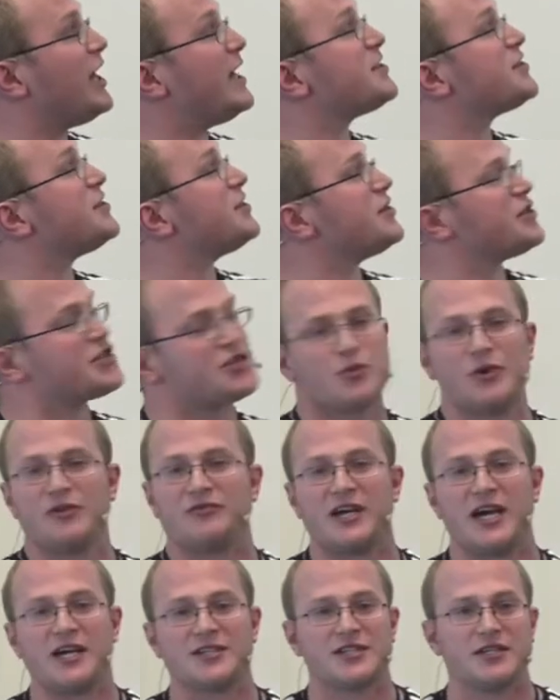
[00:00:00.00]
has it,
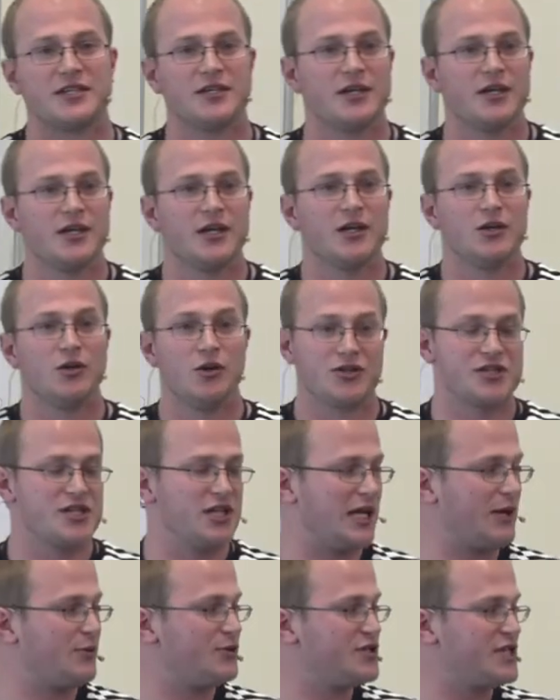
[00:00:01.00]
Swift has it, lots of
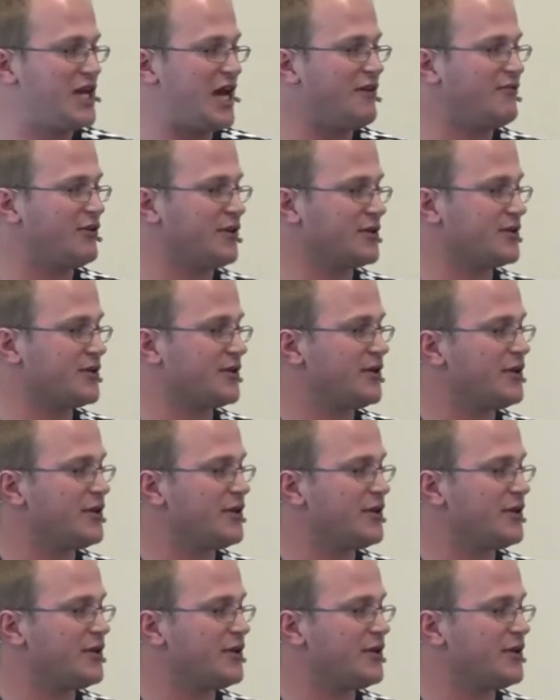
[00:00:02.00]
languages have it.